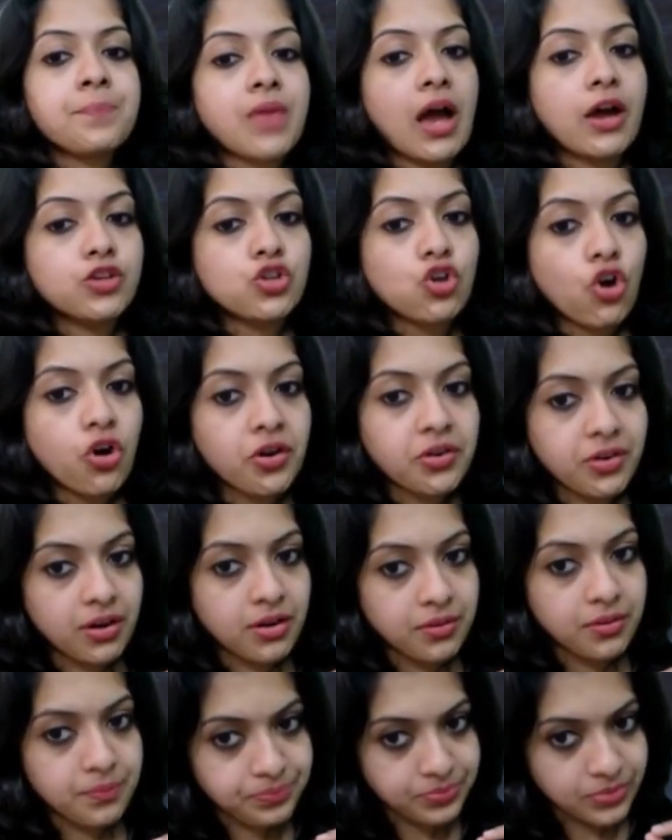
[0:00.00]
your
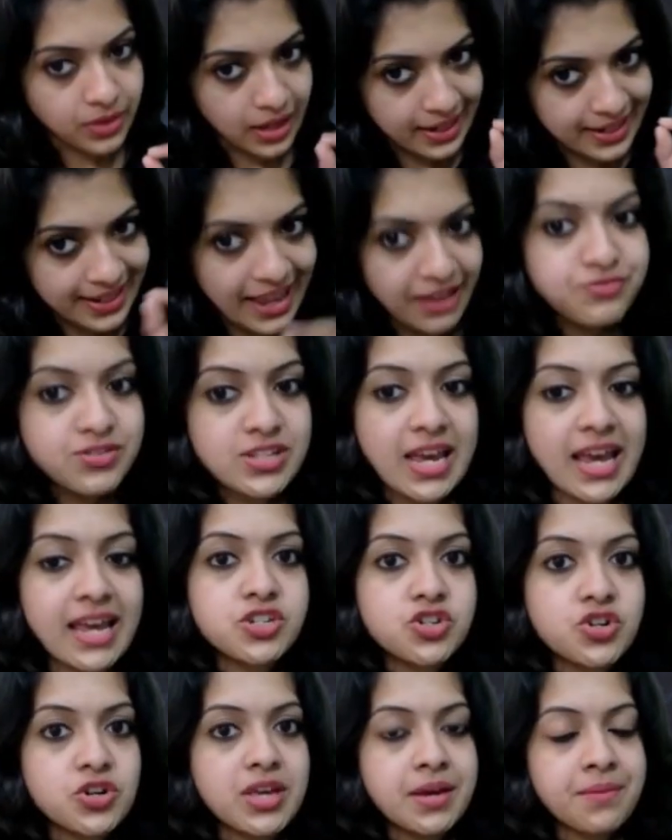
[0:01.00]
left
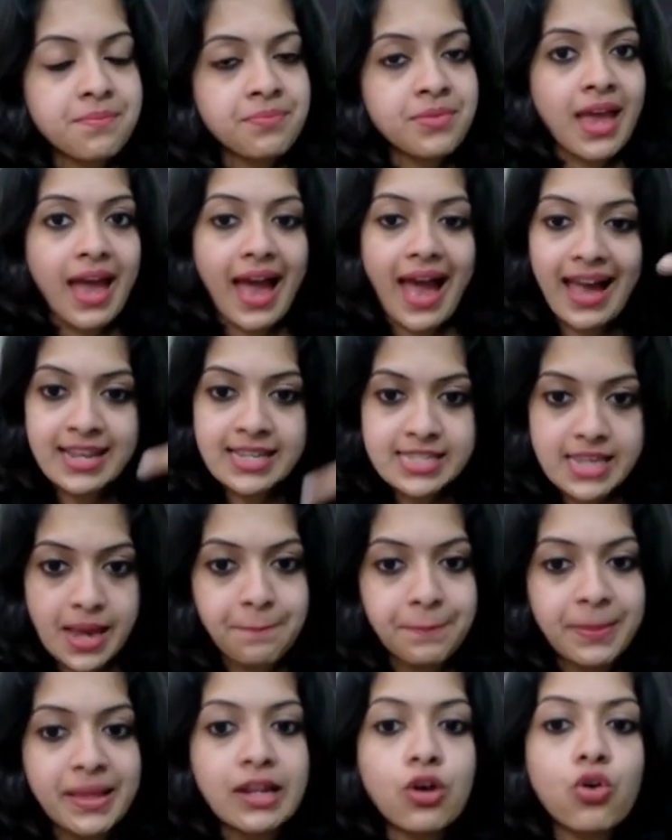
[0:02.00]
atrium, and
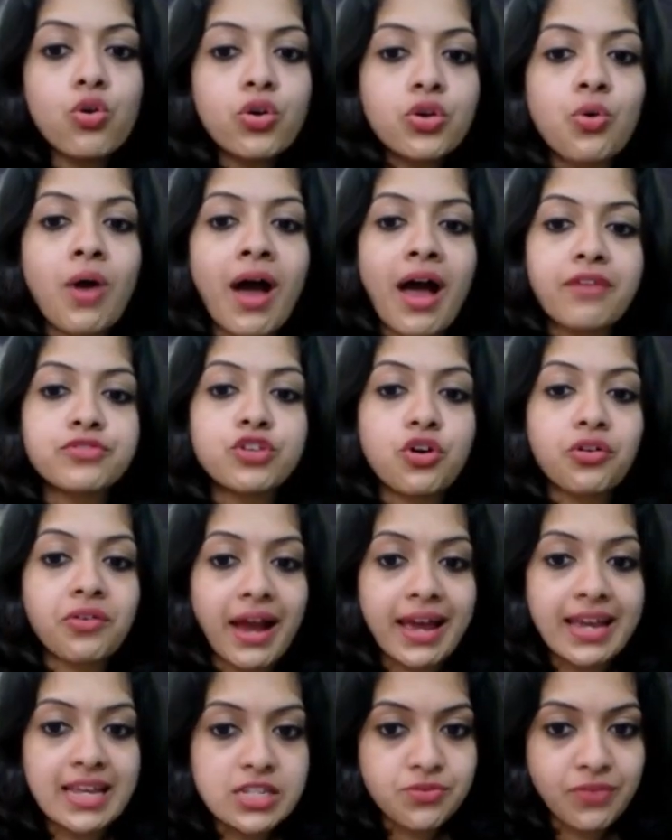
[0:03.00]
below you have your
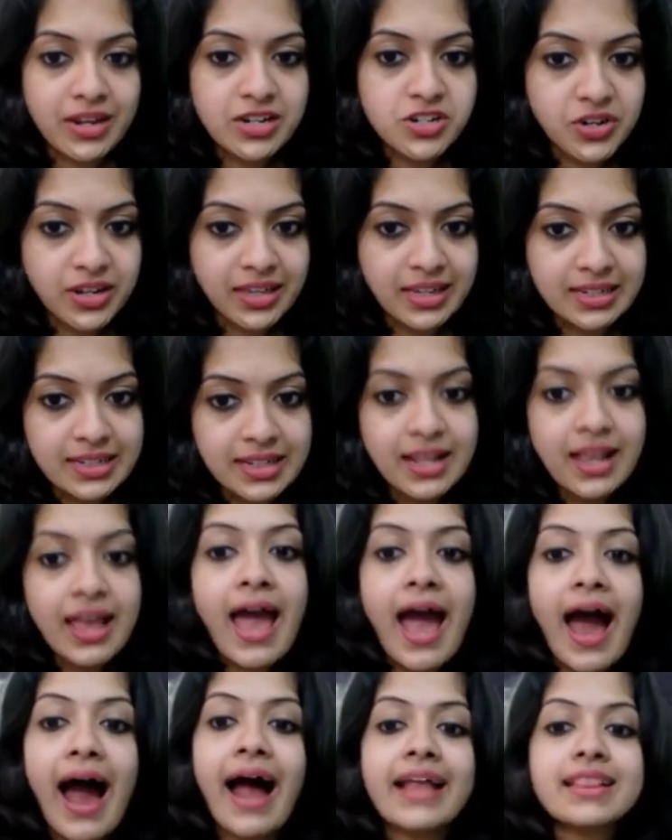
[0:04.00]
right ventricle
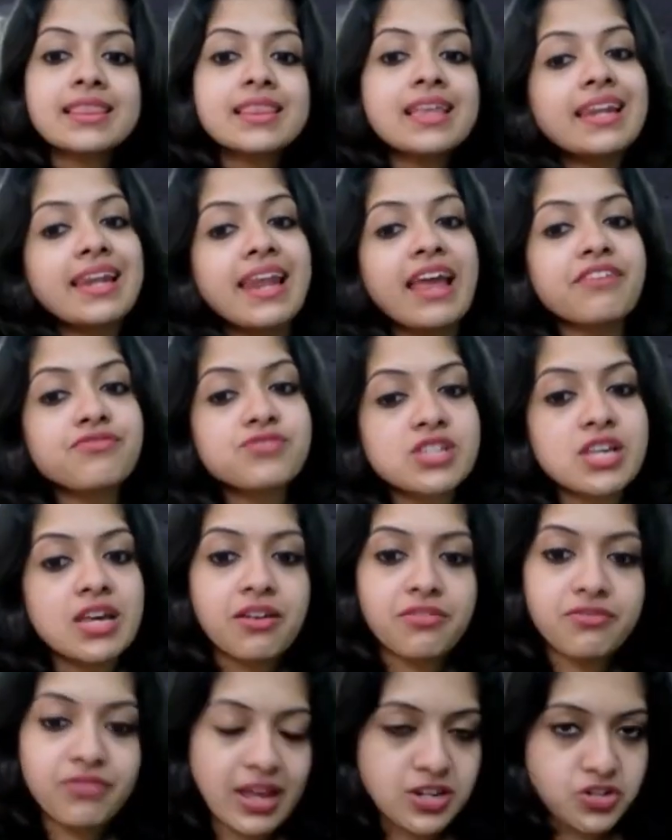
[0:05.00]
and the left
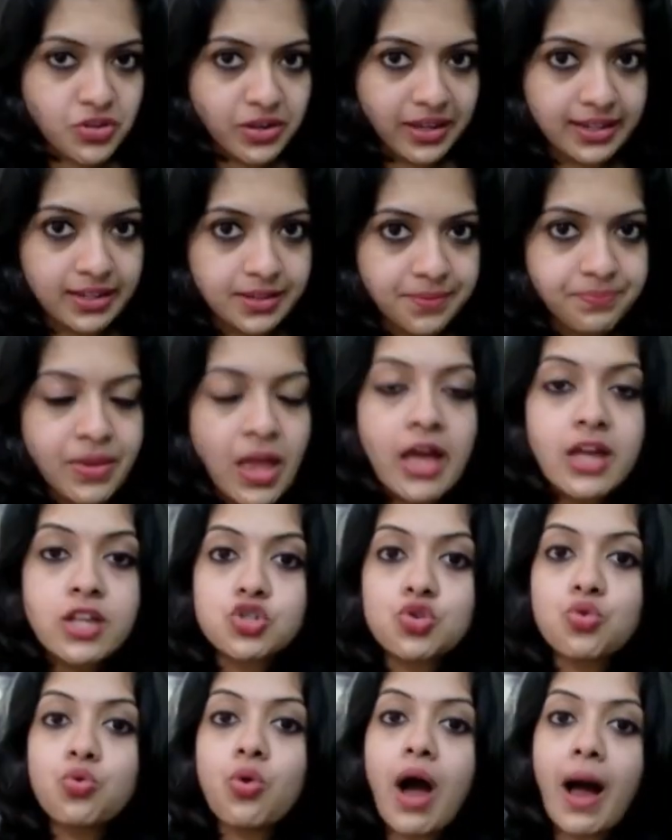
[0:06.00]
ventricle.
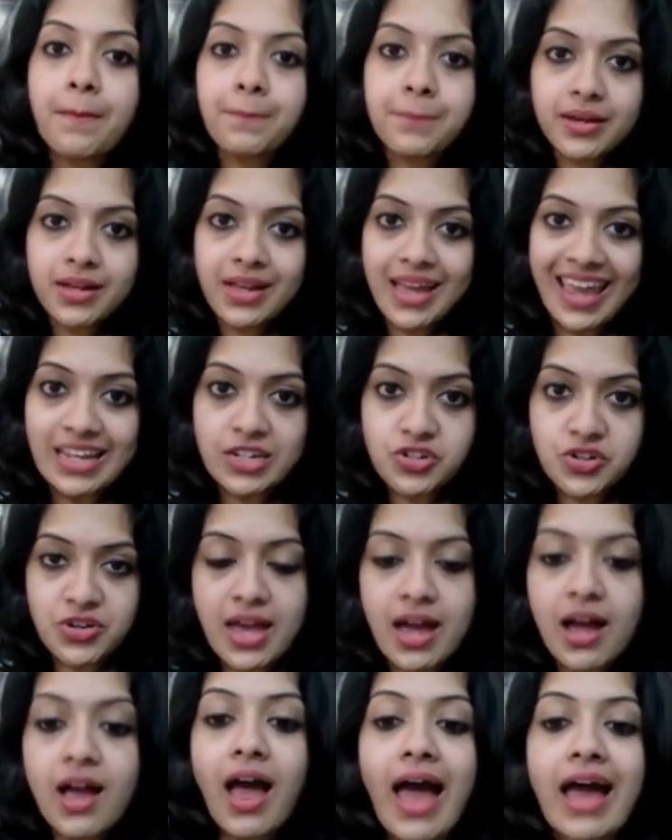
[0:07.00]
2 upper
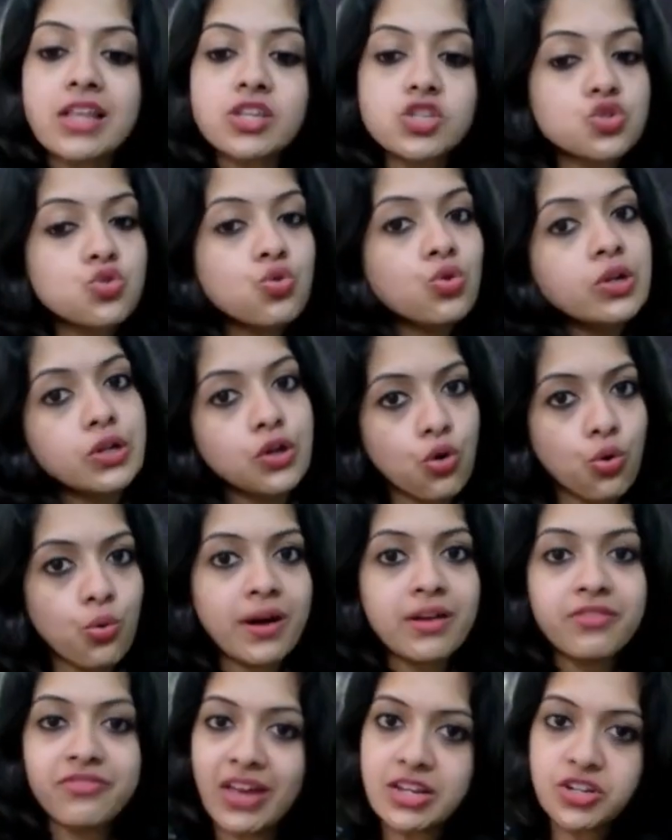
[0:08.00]
atria and 2
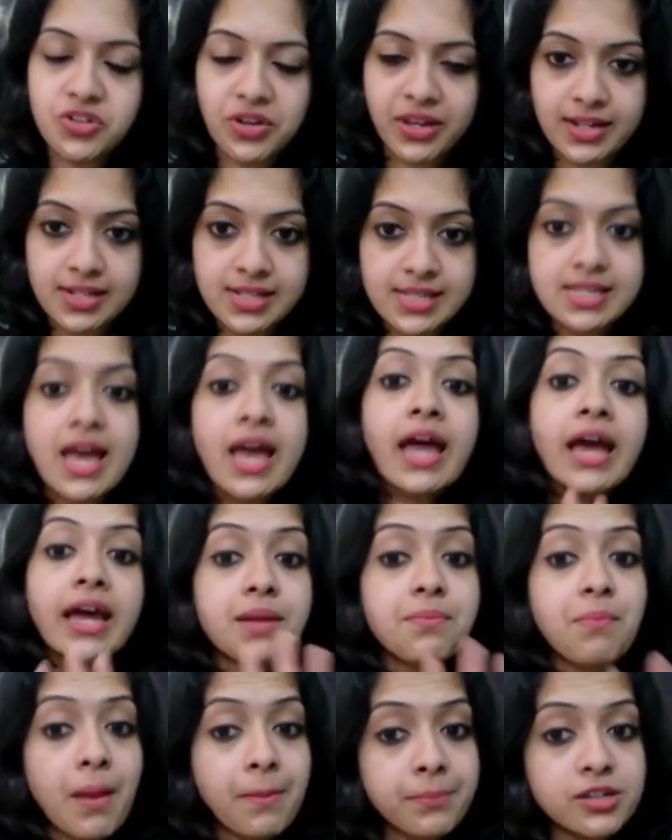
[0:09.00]
lower ventricles.
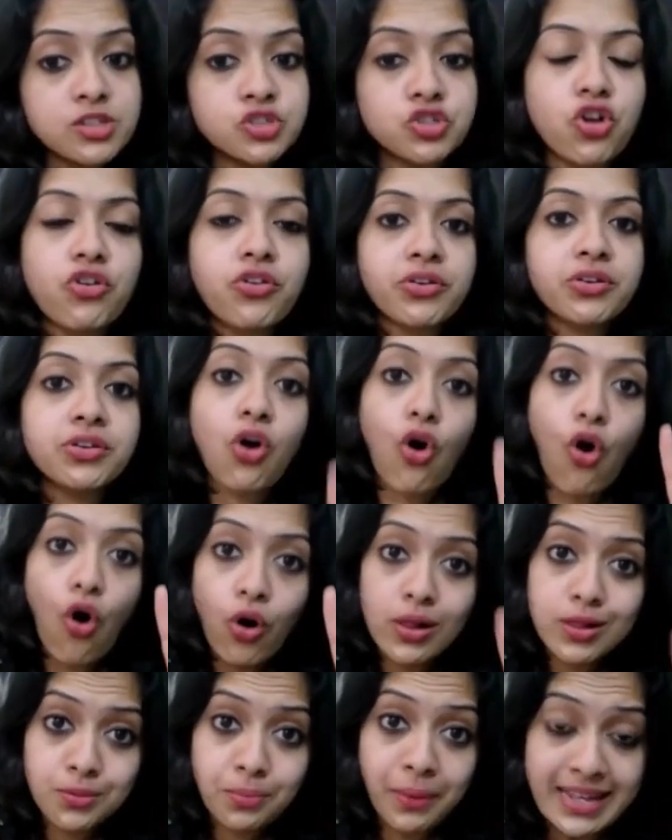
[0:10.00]
Remember children,
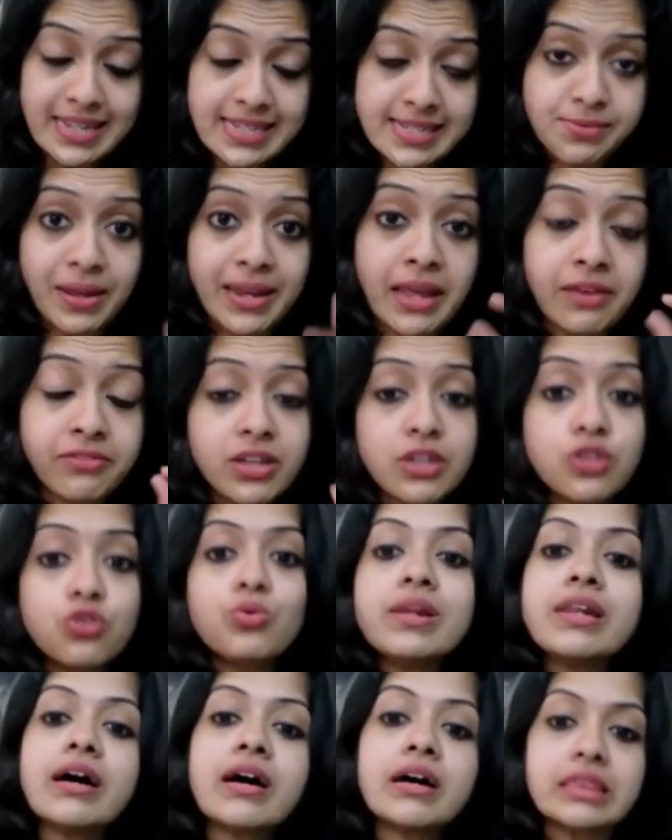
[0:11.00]
always whenever you
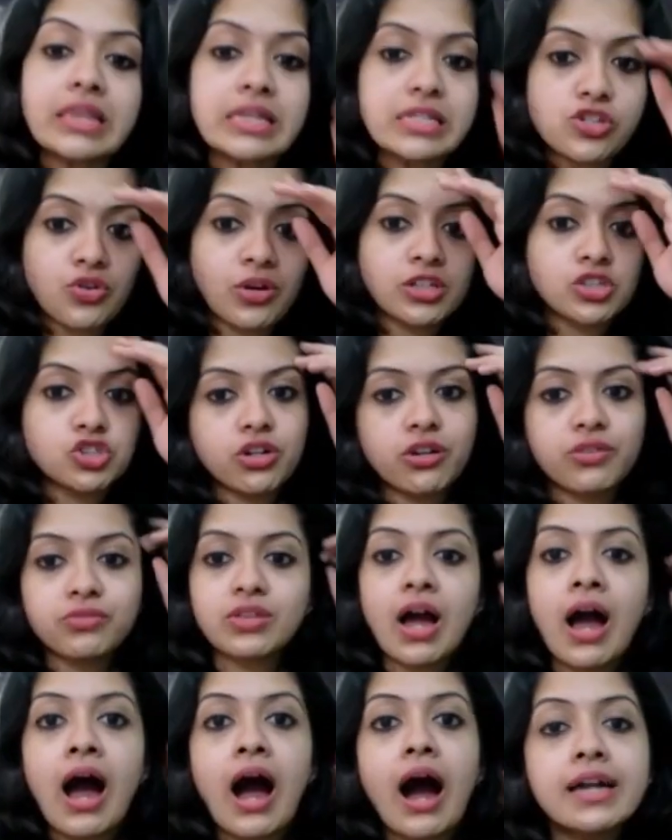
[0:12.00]
learn the structure of the
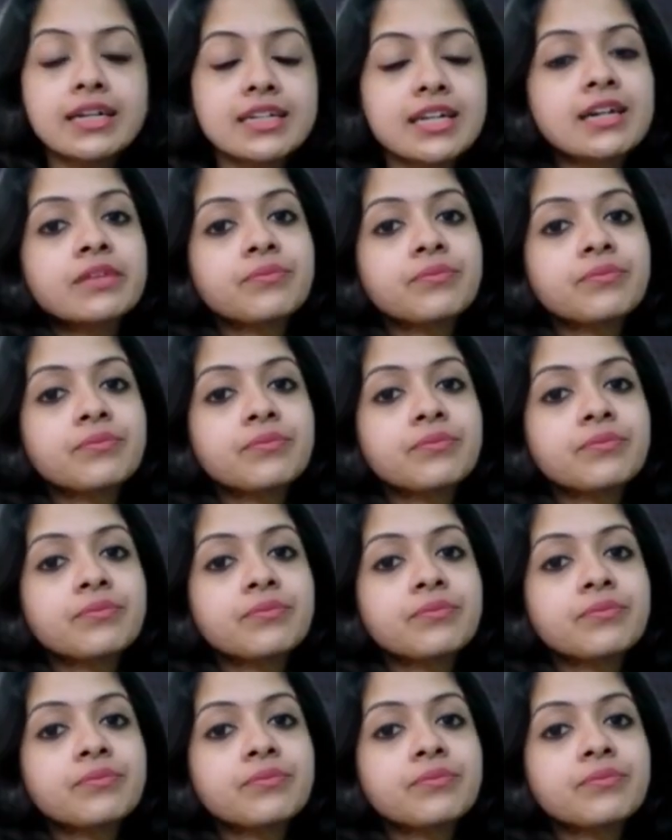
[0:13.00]
heart,